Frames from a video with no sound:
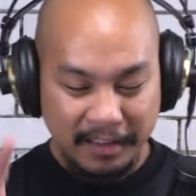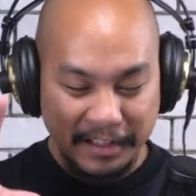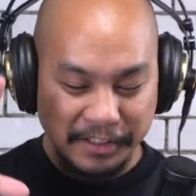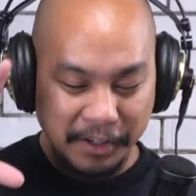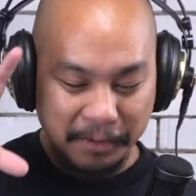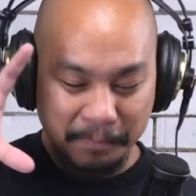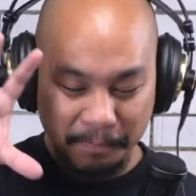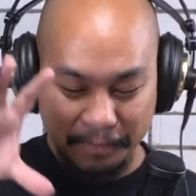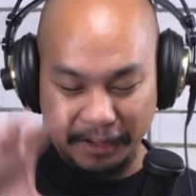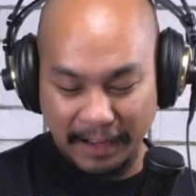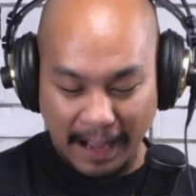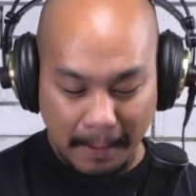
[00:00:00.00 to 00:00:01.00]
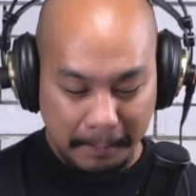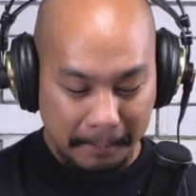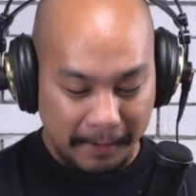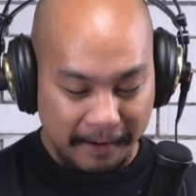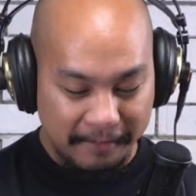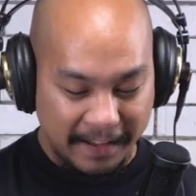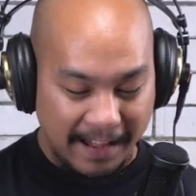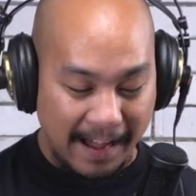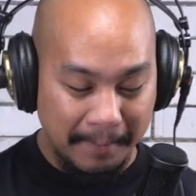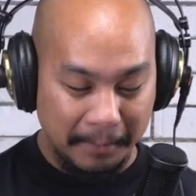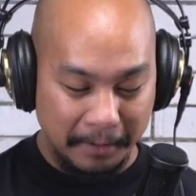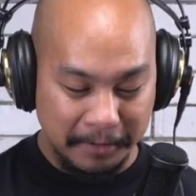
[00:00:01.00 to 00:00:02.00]
So you cop a pair of the
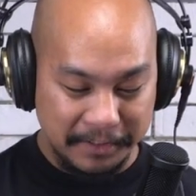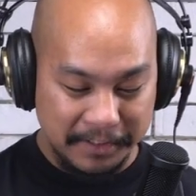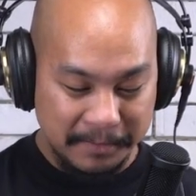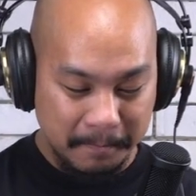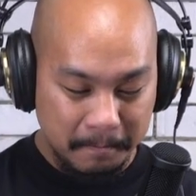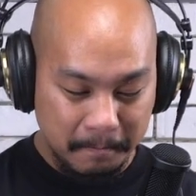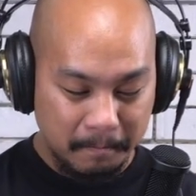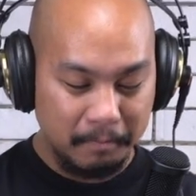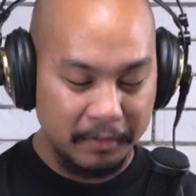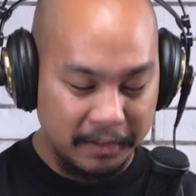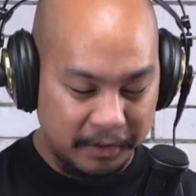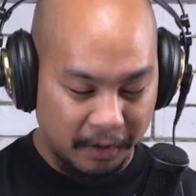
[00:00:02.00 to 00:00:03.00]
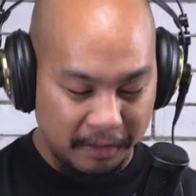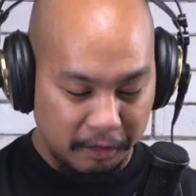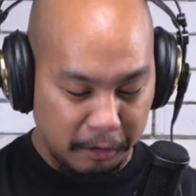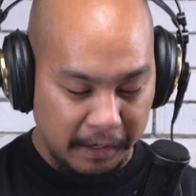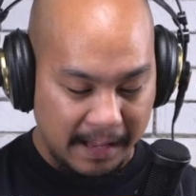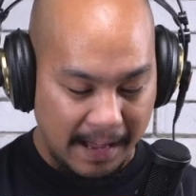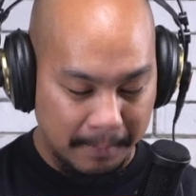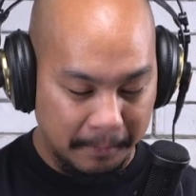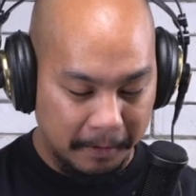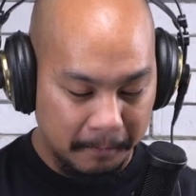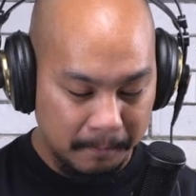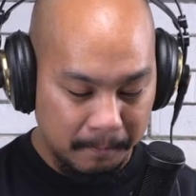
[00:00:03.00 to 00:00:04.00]
camos, the Jordan 3
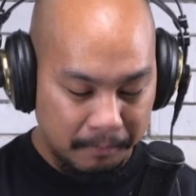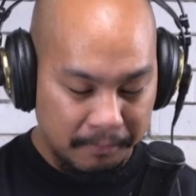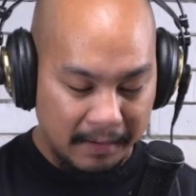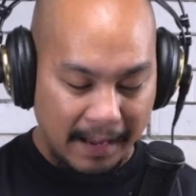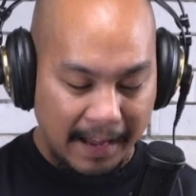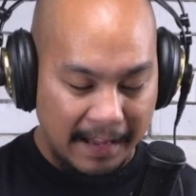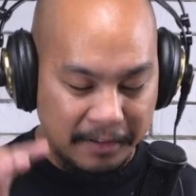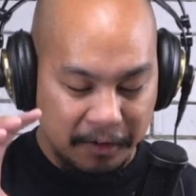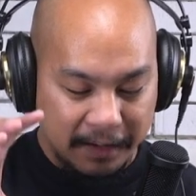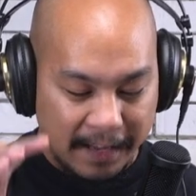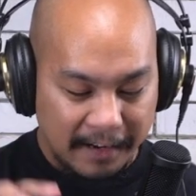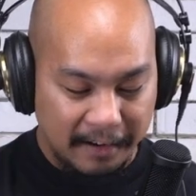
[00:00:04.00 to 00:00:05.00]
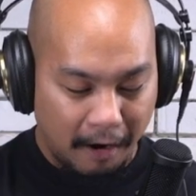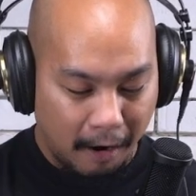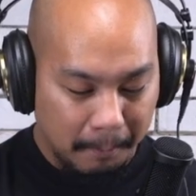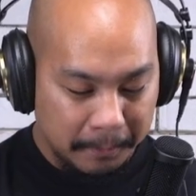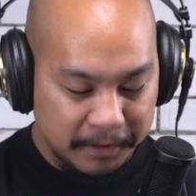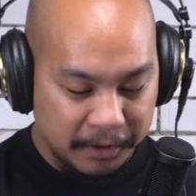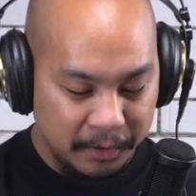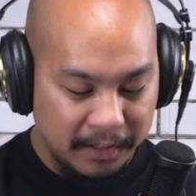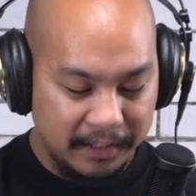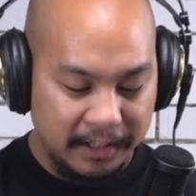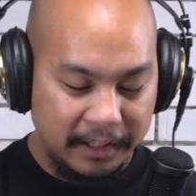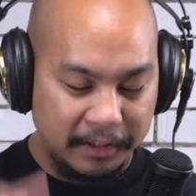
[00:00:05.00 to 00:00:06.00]
Camo, and you get an
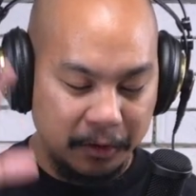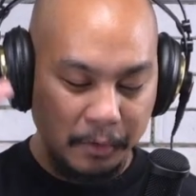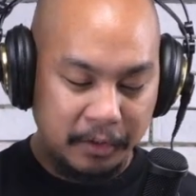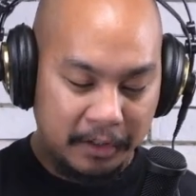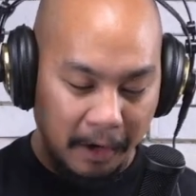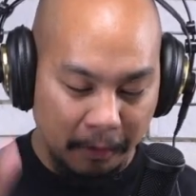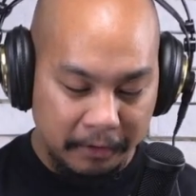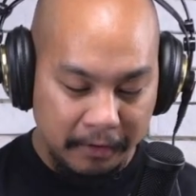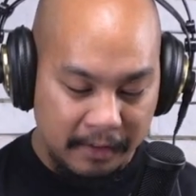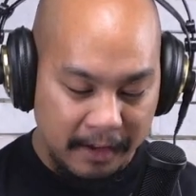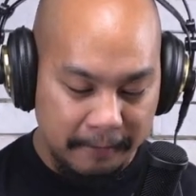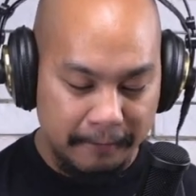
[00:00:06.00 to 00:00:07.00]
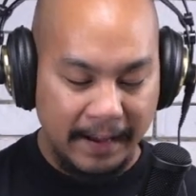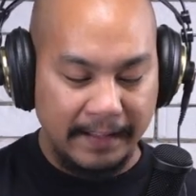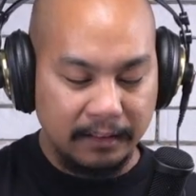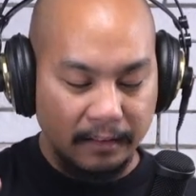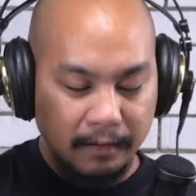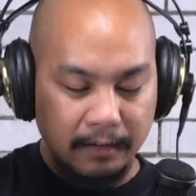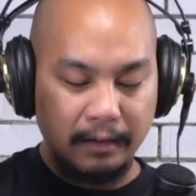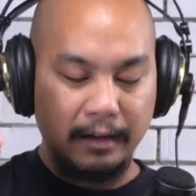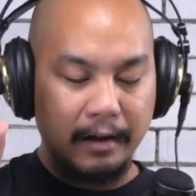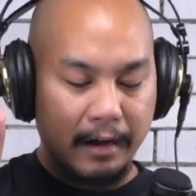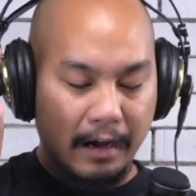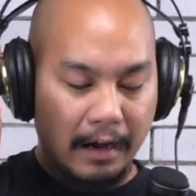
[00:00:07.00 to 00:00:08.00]
opportunity to go to the event,
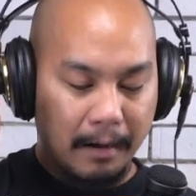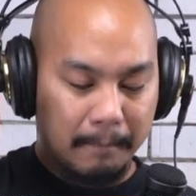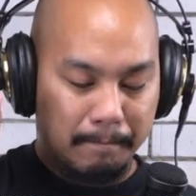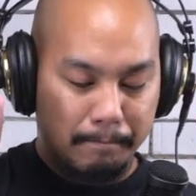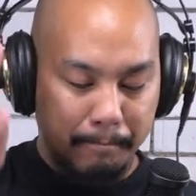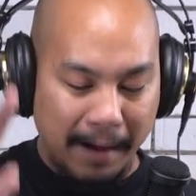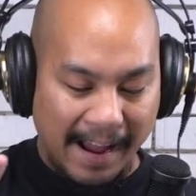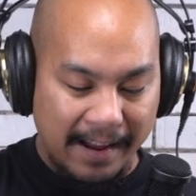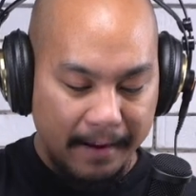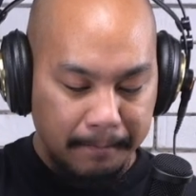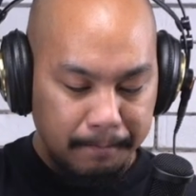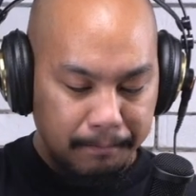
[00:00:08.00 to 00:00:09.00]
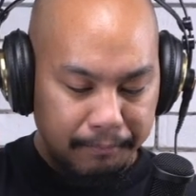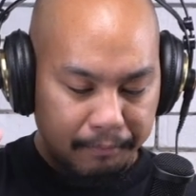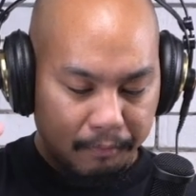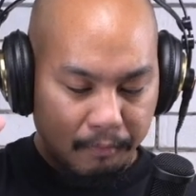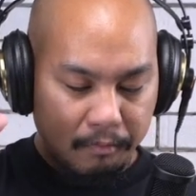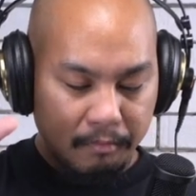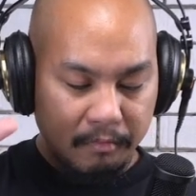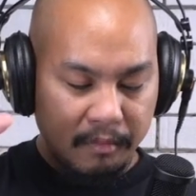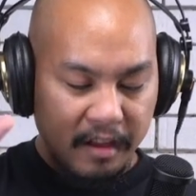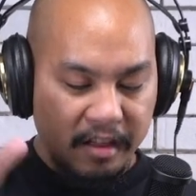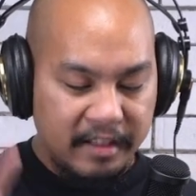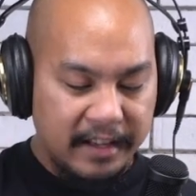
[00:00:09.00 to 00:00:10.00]
buy
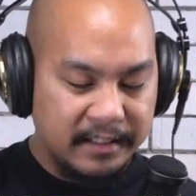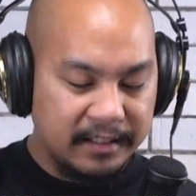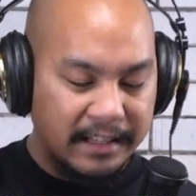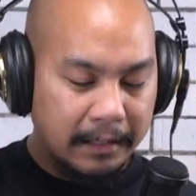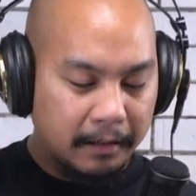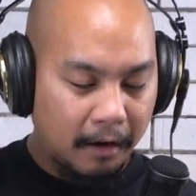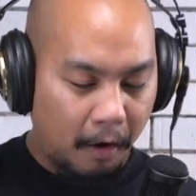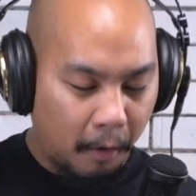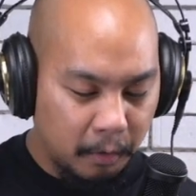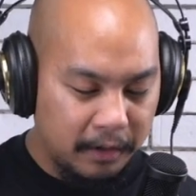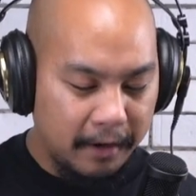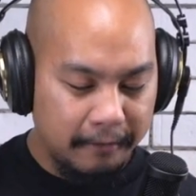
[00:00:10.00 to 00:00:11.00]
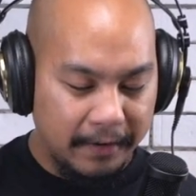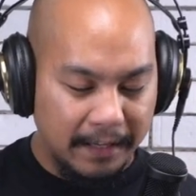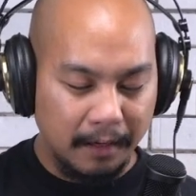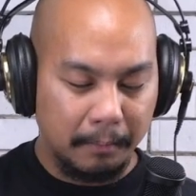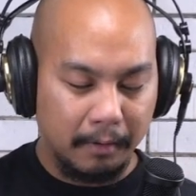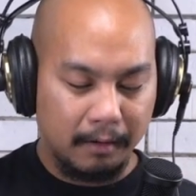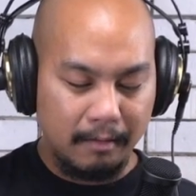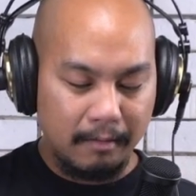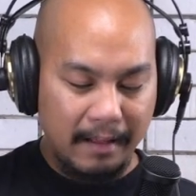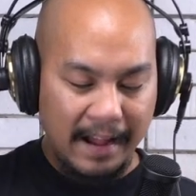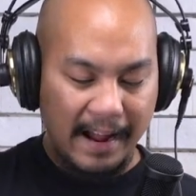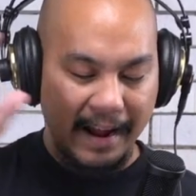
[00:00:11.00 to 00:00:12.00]
things that are only available
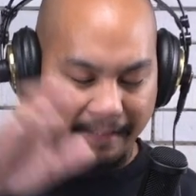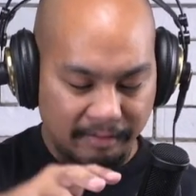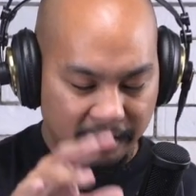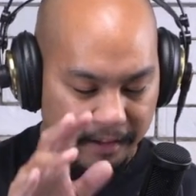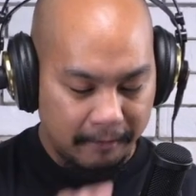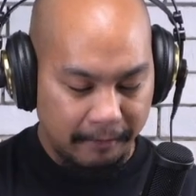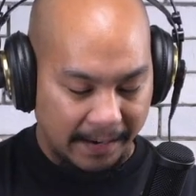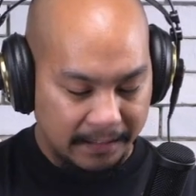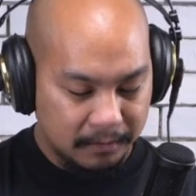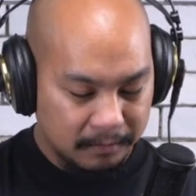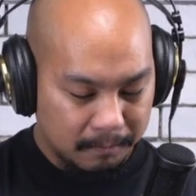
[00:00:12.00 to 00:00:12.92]
at the event,